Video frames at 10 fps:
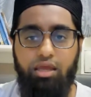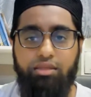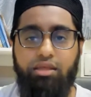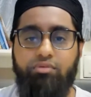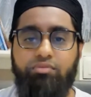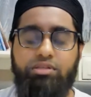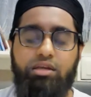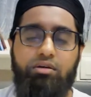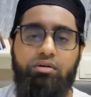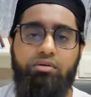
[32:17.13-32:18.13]
and then we
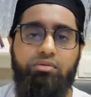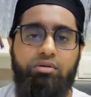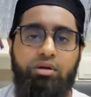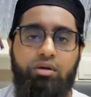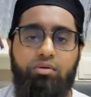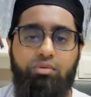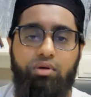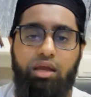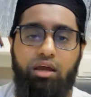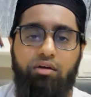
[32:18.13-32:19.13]
say, "Oh,
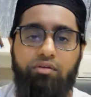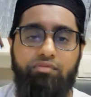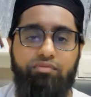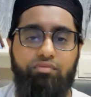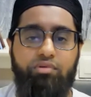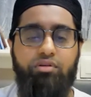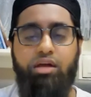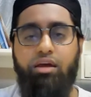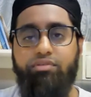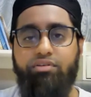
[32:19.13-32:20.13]
we
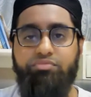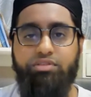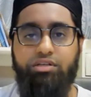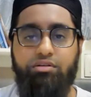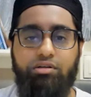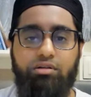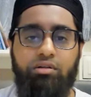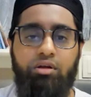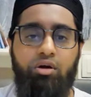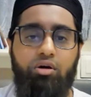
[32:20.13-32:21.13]
don't have enough
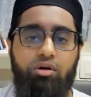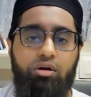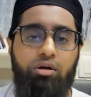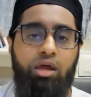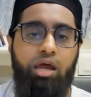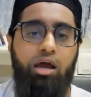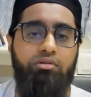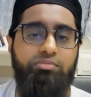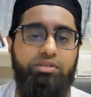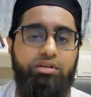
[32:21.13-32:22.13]
material," or
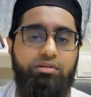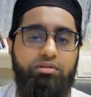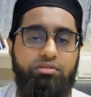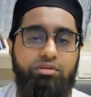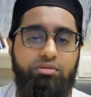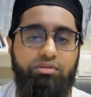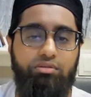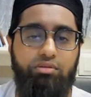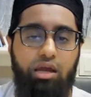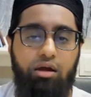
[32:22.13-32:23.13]
how
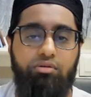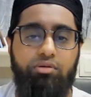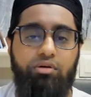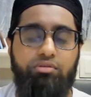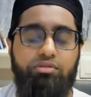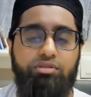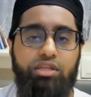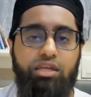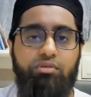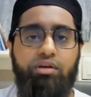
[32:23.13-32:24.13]
are we going to
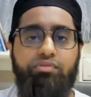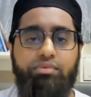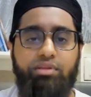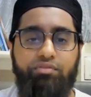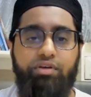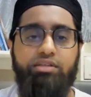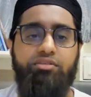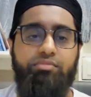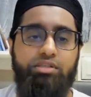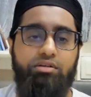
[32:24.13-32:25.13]
stay away from the
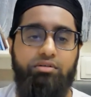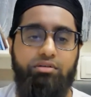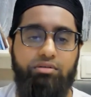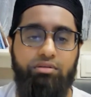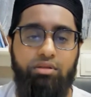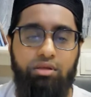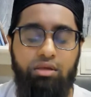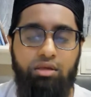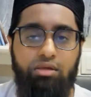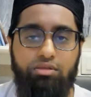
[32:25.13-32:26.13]
effect of material?
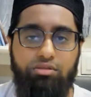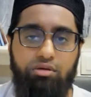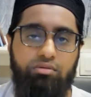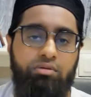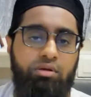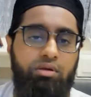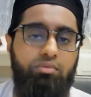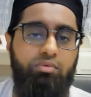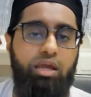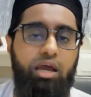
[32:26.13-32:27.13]
So
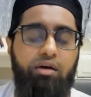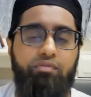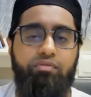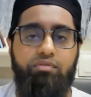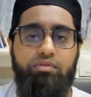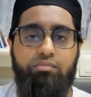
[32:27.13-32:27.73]
we have